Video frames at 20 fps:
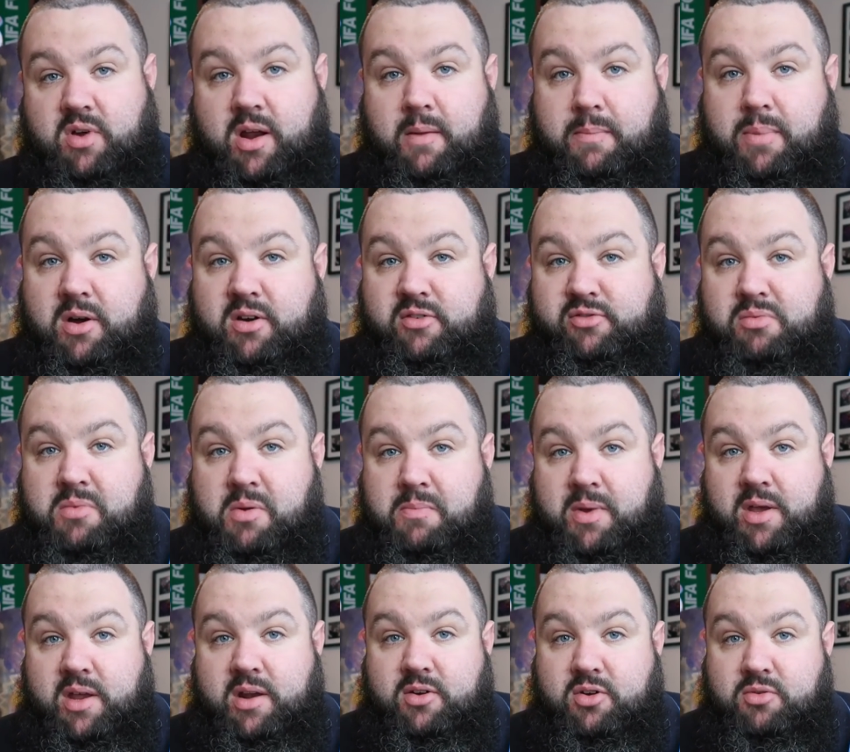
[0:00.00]
And apart from it
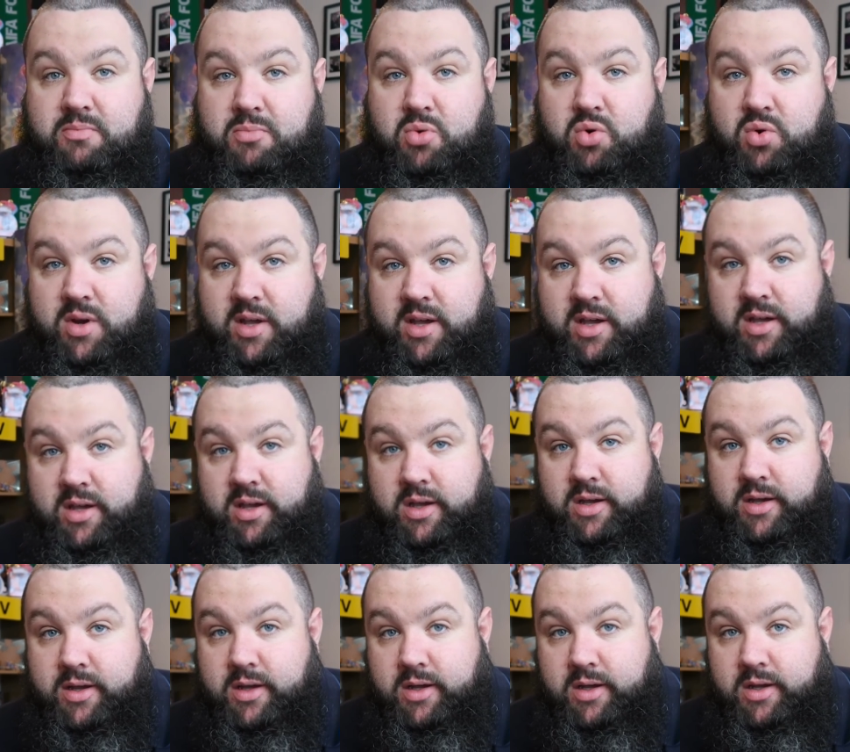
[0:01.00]
being good morning,
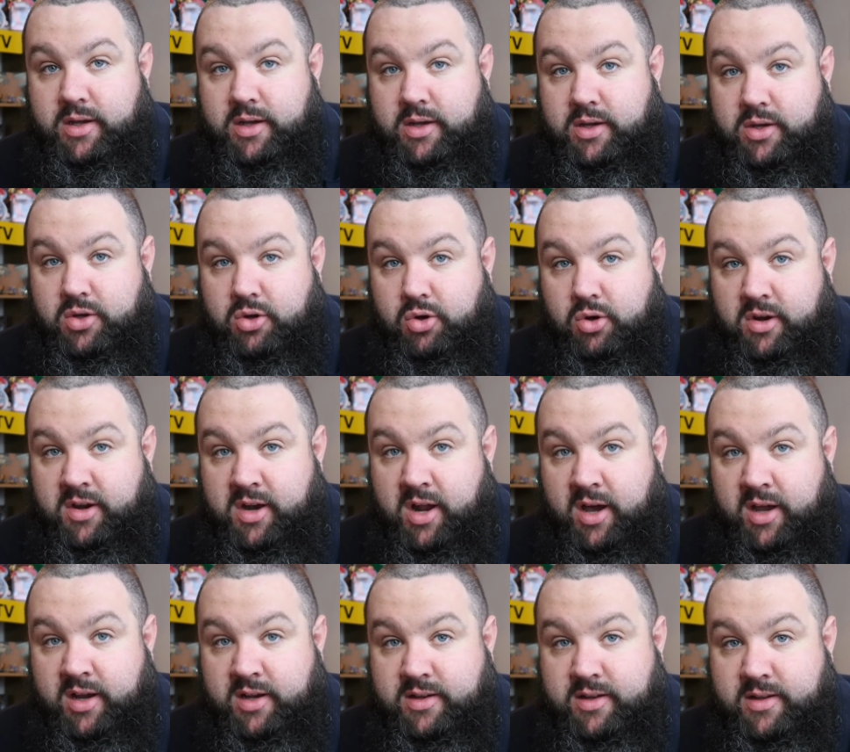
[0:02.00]
good
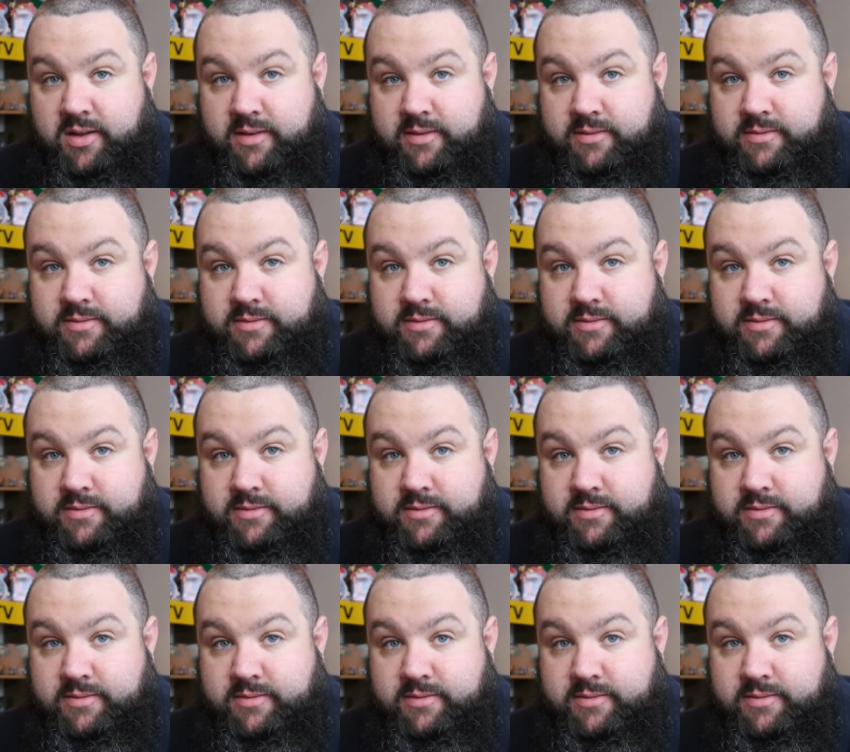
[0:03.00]
night.